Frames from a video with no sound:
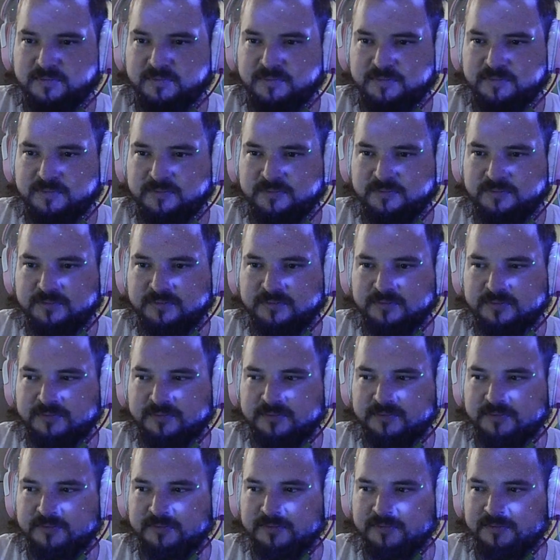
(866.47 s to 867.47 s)

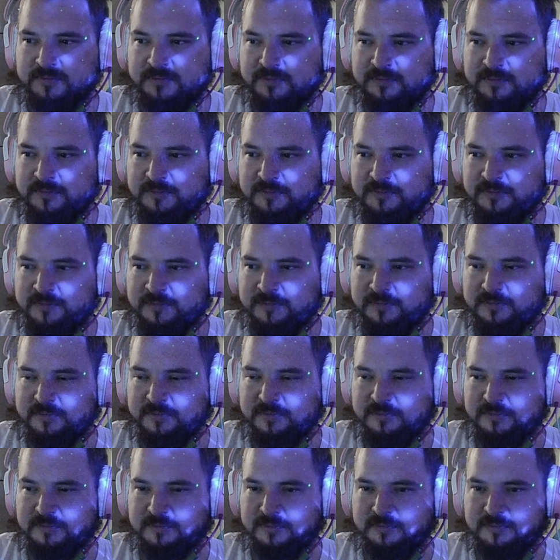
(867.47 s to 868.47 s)

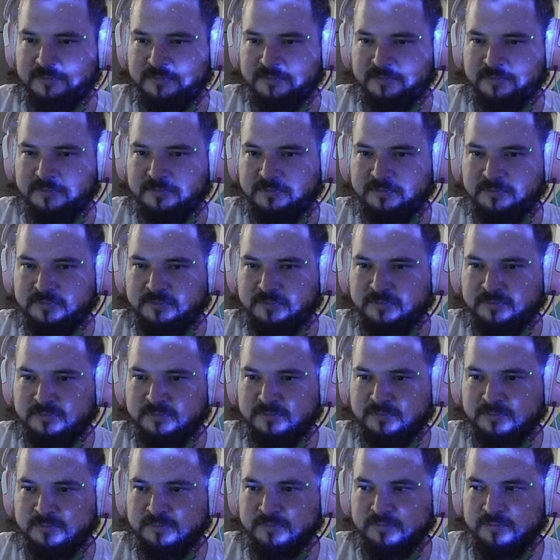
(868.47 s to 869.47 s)

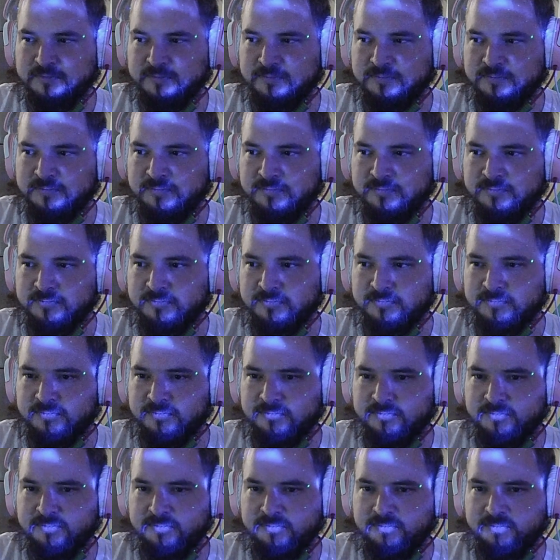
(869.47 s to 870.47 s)

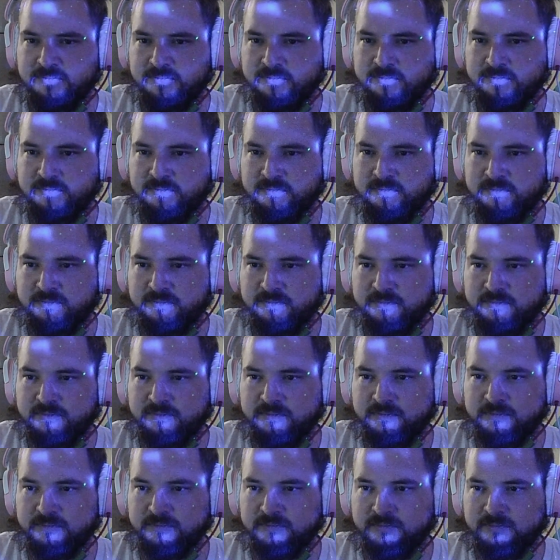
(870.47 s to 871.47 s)

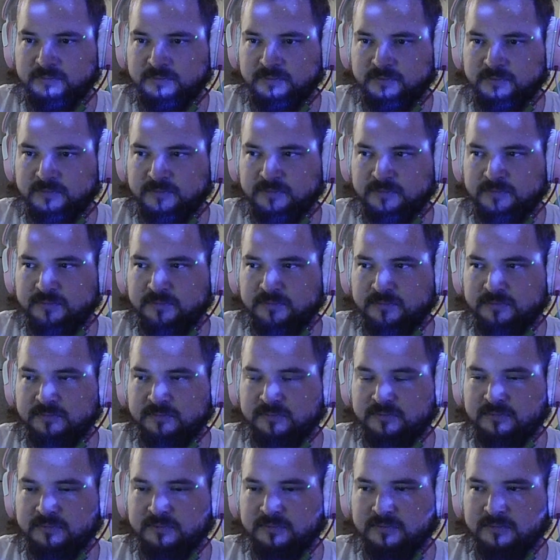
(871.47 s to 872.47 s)

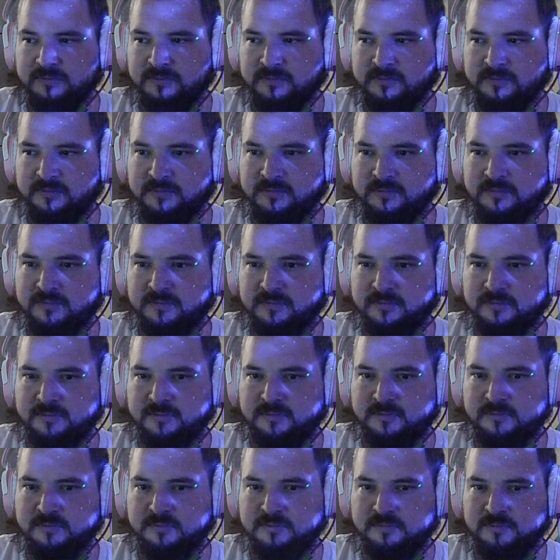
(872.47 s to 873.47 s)

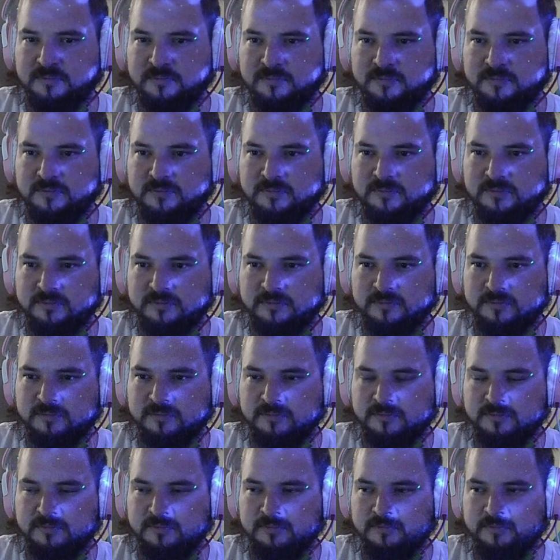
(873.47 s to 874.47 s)
No words are spoken by the person on screen.